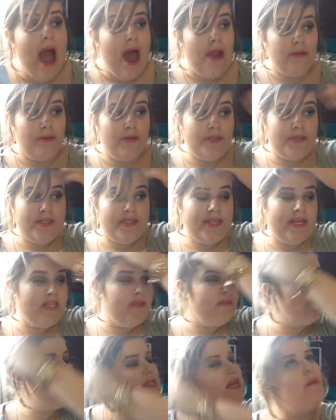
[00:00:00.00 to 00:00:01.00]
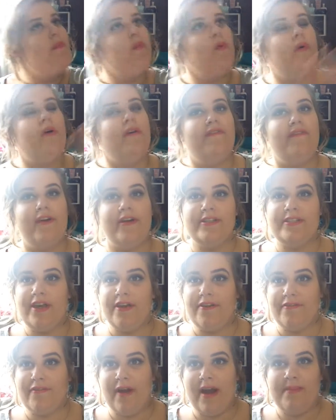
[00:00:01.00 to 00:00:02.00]
also in Sainsbury's I bought a
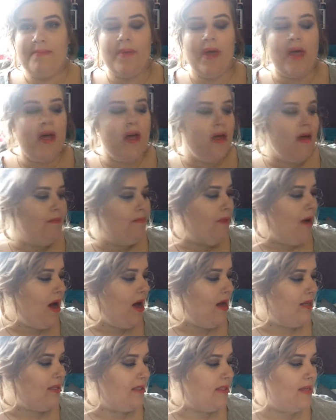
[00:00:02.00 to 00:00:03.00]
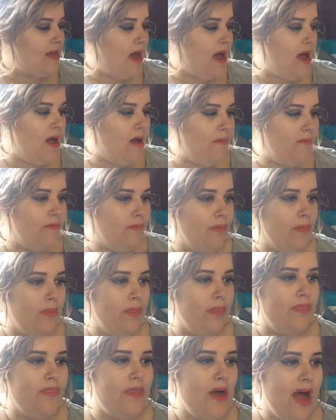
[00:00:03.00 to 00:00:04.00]
photo frame, but
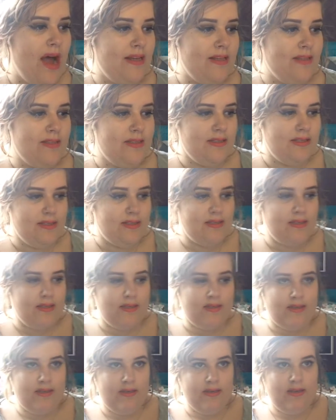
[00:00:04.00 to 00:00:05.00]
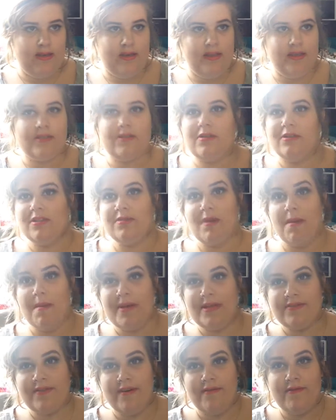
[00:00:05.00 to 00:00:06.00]
that has gone to my
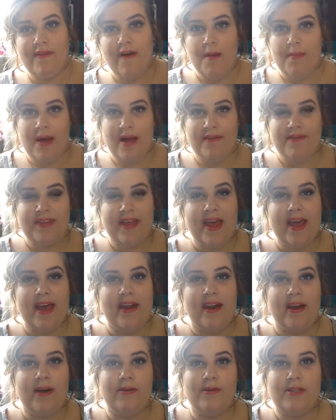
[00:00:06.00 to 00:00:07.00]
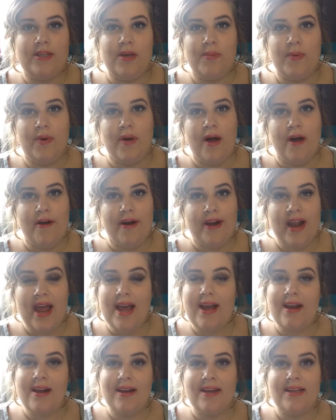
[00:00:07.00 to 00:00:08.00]
best friend for her birthday, and I also bought her a
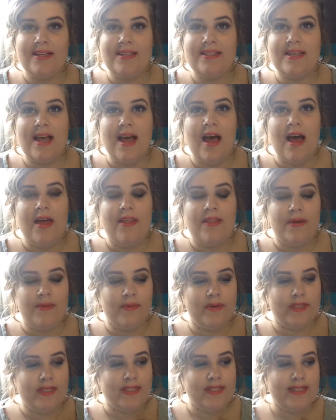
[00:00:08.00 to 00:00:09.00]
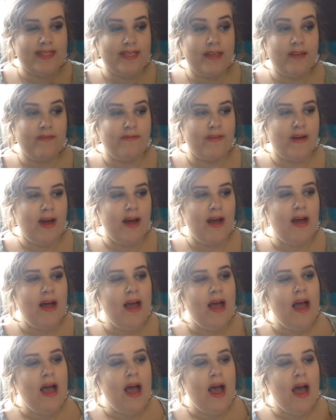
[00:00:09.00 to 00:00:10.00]
necklace that was silver
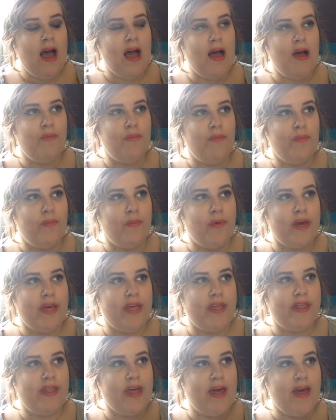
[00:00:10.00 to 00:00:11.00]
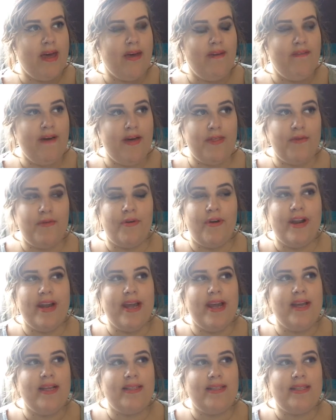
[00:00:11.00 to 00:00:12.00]
with a feather on
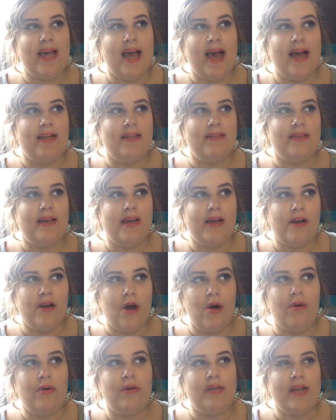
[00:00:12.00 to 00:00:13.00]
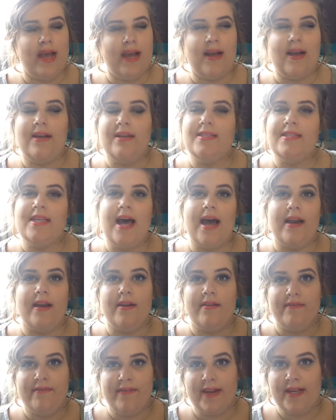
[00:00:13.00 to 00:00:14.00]
it, and a gold necklace that had
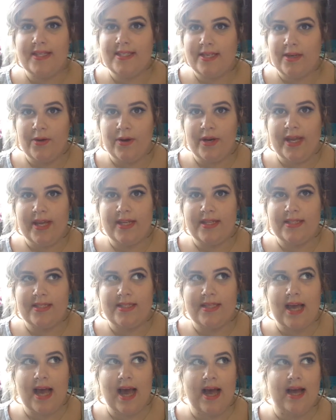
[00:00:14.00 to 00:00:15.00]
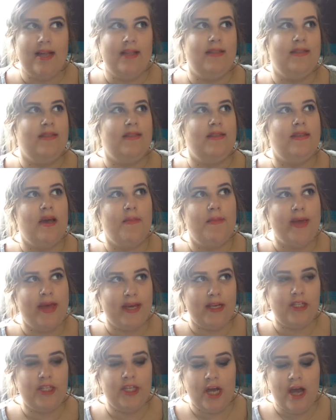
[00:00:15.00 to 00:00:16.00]
an infinity on it, and a
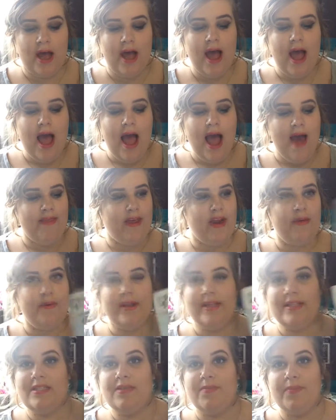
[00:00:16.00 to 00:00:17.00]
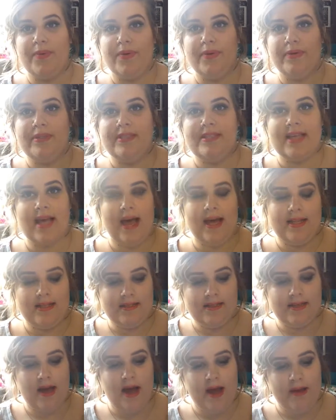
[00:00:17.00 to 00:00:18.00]
picture. And then I went into Boots
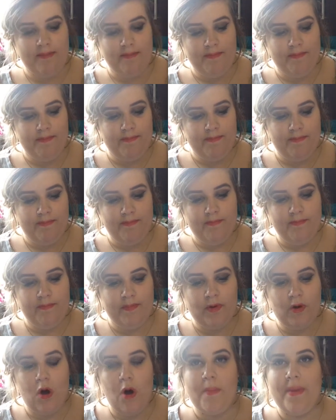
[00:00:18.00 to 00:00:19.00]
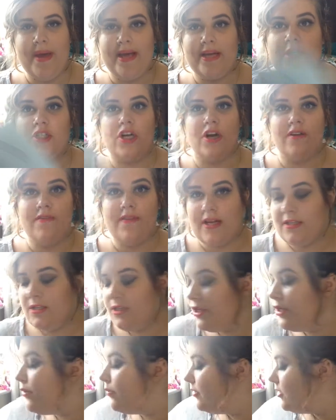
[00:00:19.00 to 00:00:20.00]
and I got a picture of us
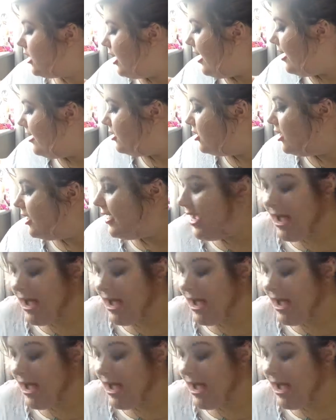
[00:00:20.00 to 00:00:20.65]
two, which I actually